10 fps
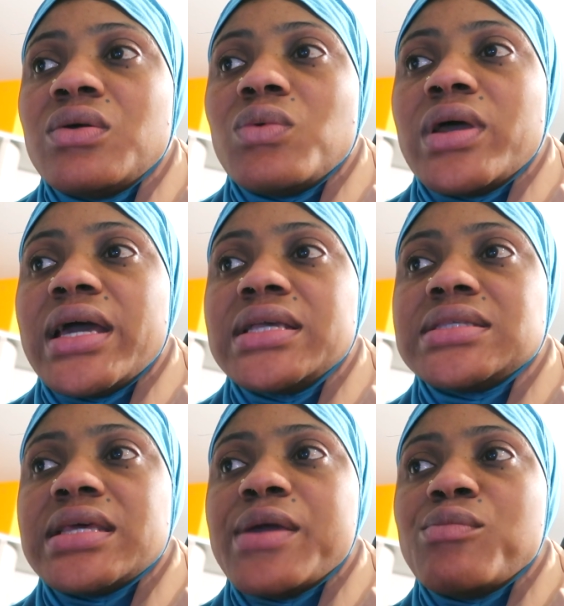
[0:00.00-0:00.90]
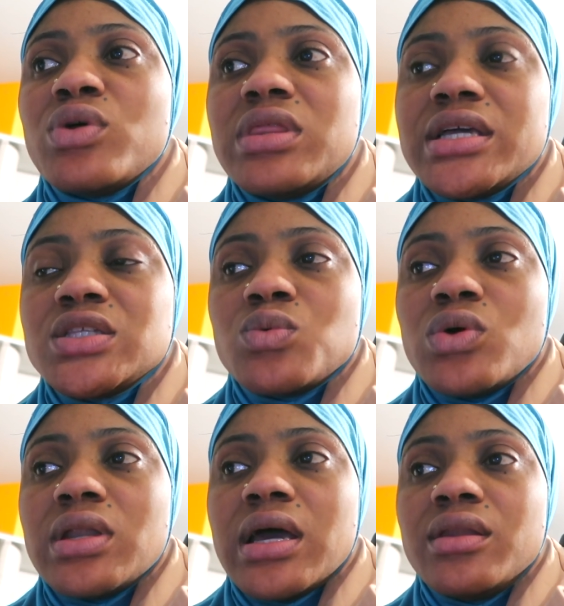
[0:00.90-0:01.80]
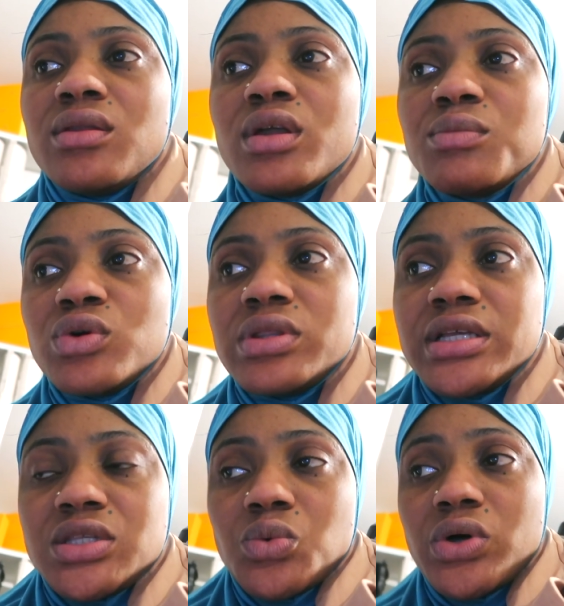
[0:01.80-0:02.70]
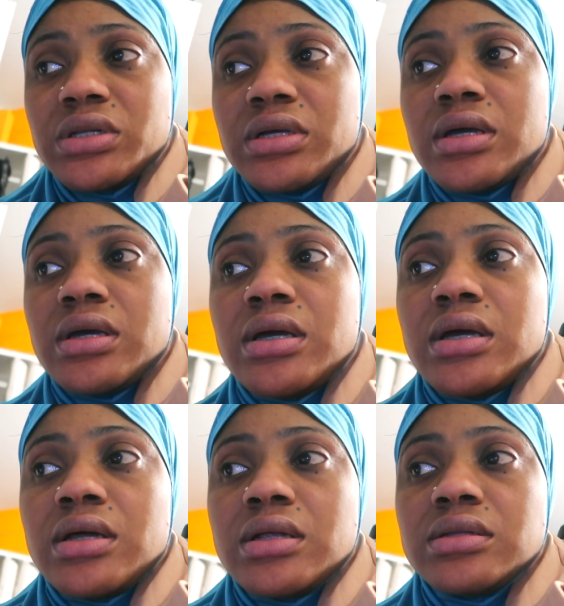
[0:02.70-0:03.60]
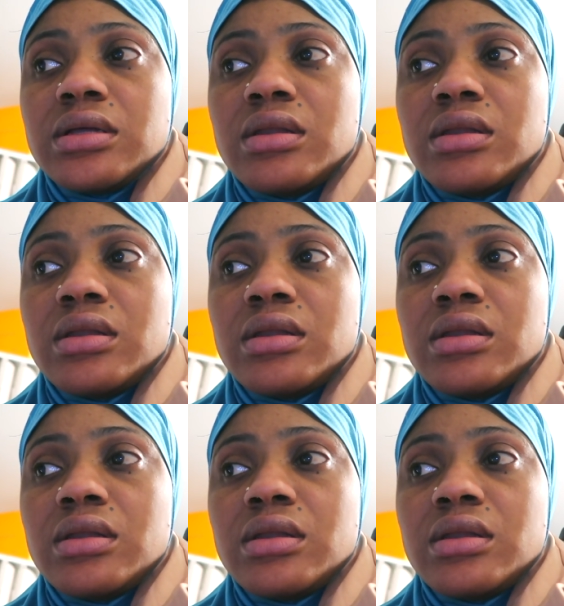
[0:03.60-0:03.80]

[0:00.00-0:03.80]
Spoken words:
when I say modest one and non-modest one, the